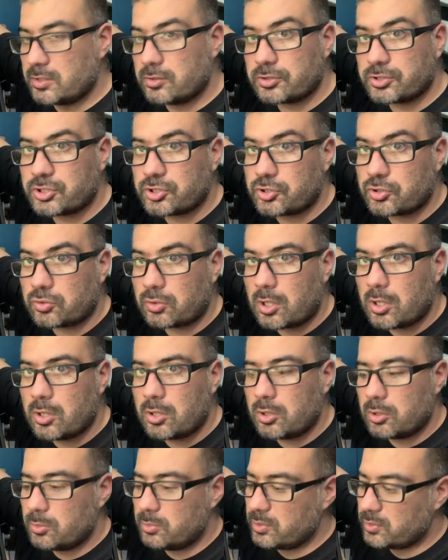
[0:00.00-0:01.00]

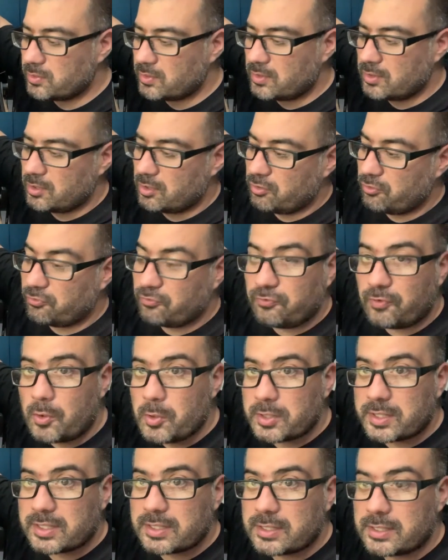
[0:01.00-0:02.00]
strobe,
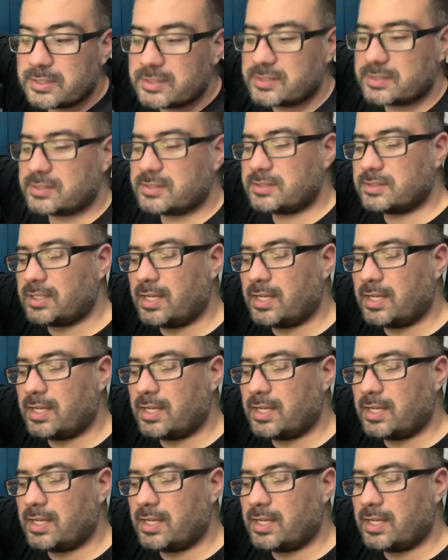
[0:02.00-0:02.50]
focus,